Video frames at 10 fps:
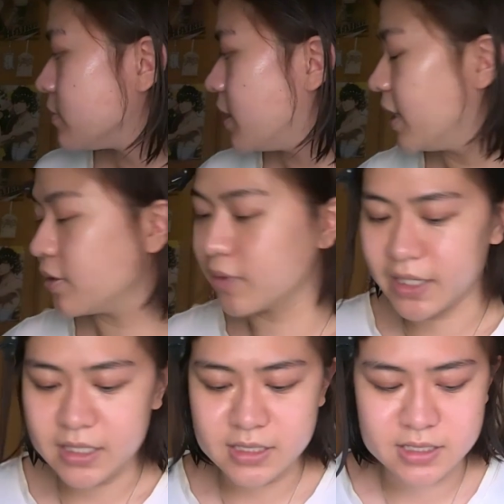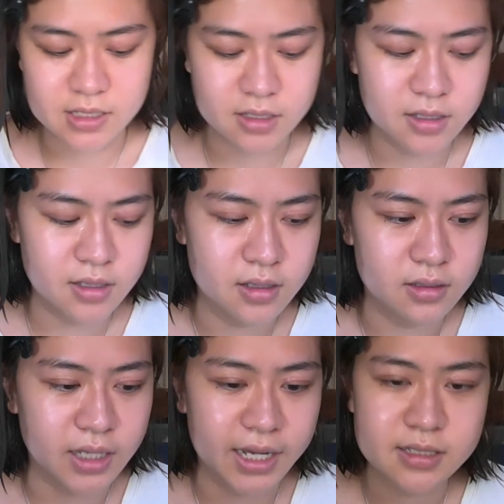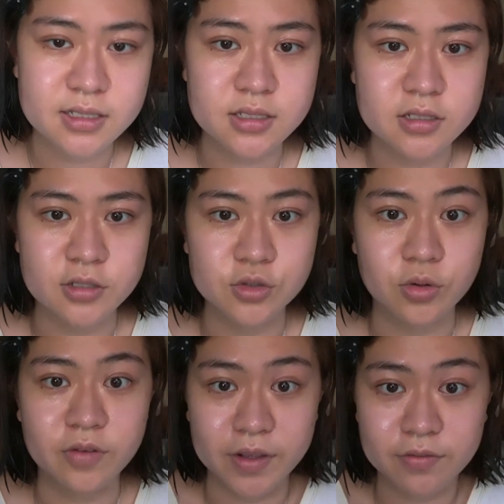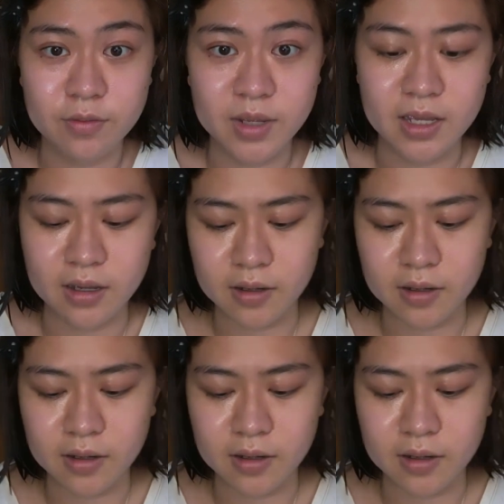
Anyways, that's sort of it for me.